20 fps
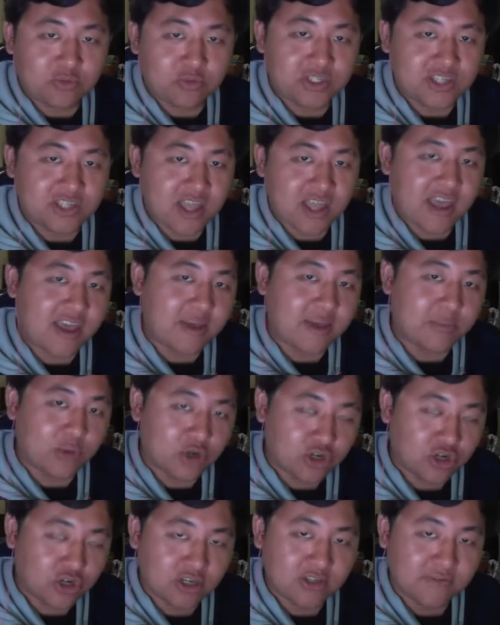youtube is
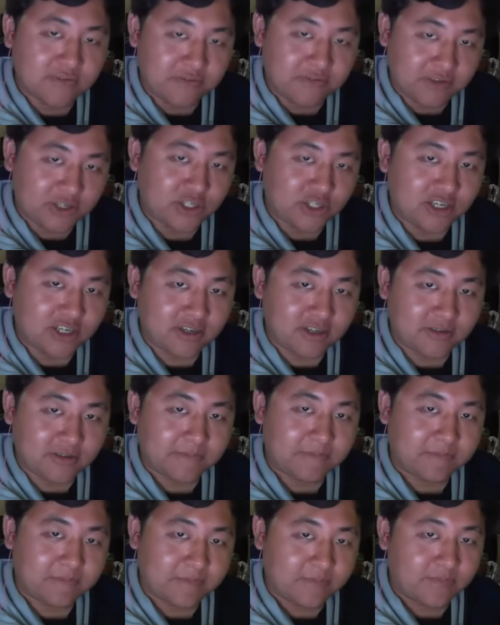m hood
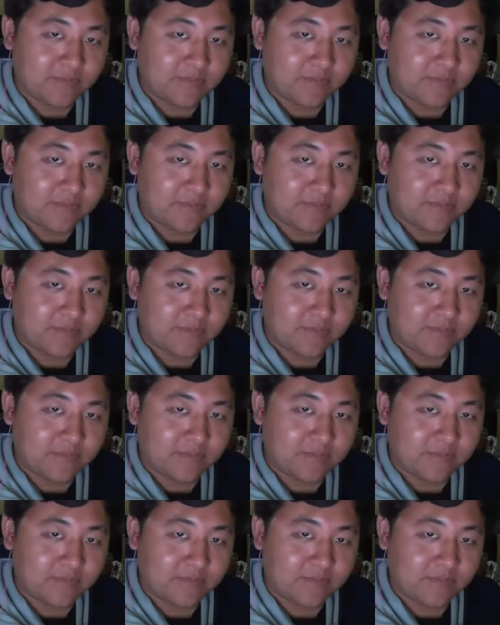fishing